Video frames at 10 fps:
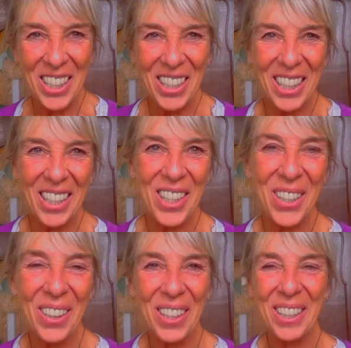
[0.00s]
And
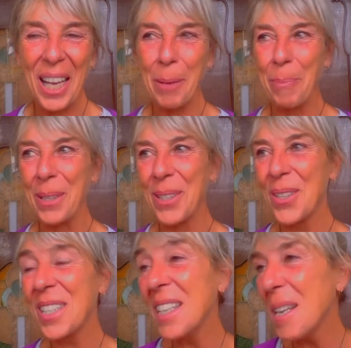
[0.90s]
students take pills
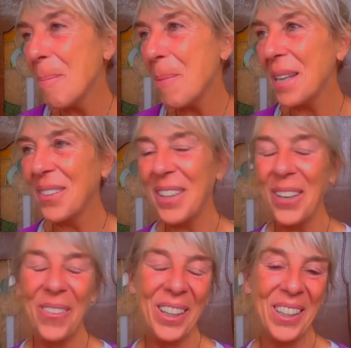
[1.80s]
to sleep better
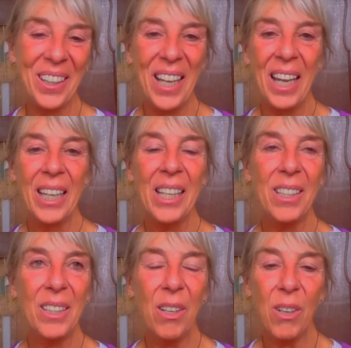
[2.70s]
and whatnot.
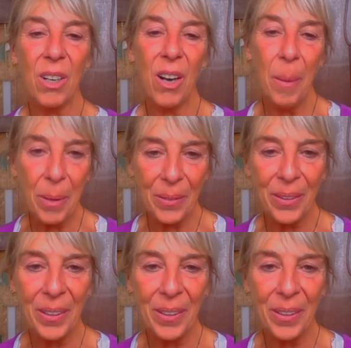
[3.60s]
It's so common.